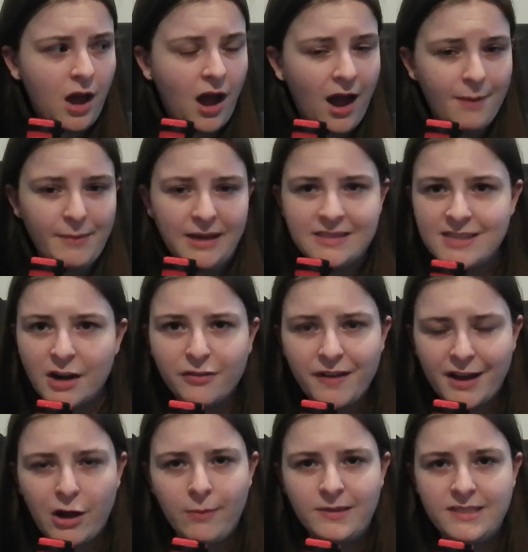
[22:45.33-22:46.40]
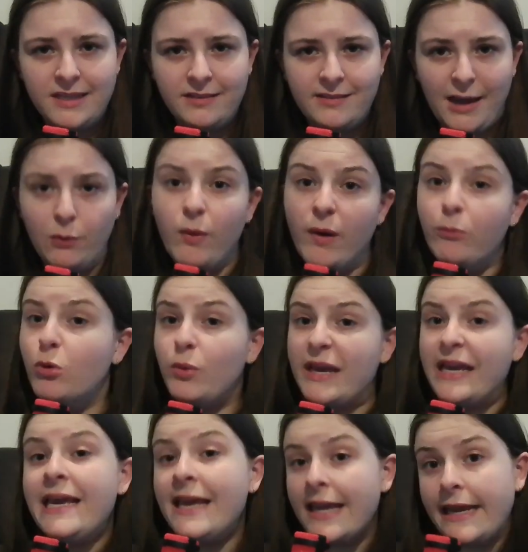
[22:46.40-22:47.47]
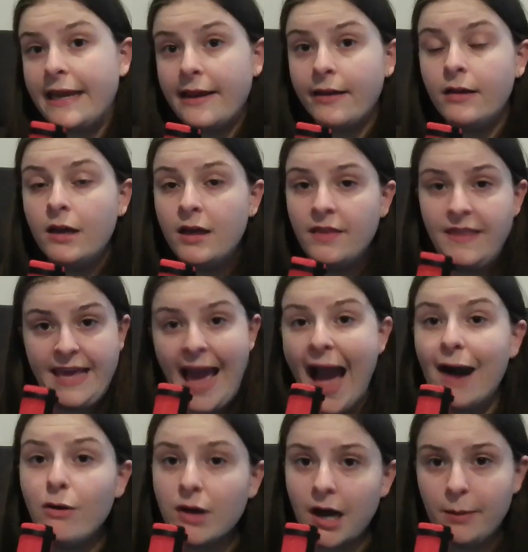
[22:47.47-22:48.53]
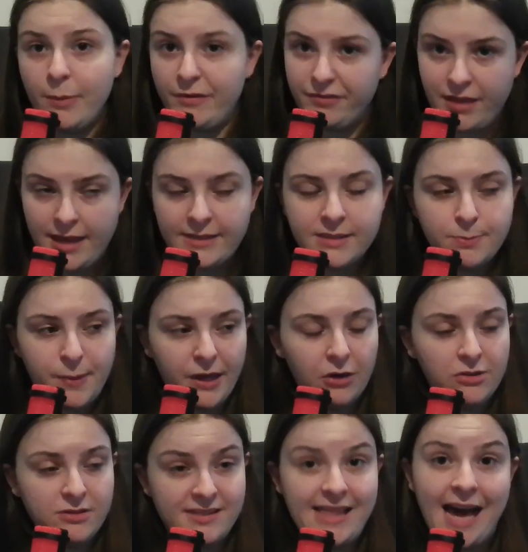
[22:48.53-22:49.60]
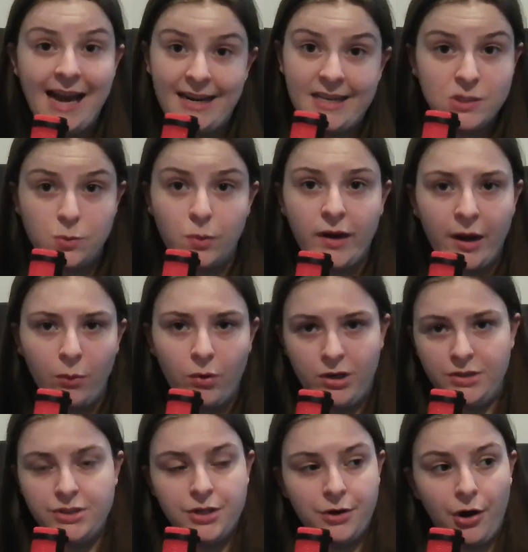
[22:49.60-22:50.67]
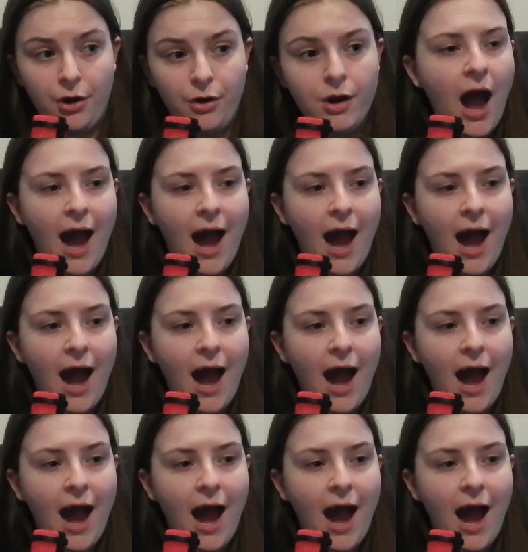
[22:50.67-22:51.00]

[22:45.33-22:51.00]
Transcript: I commented, like, when will we hear the outcome of this? Because that is what I wanted to know.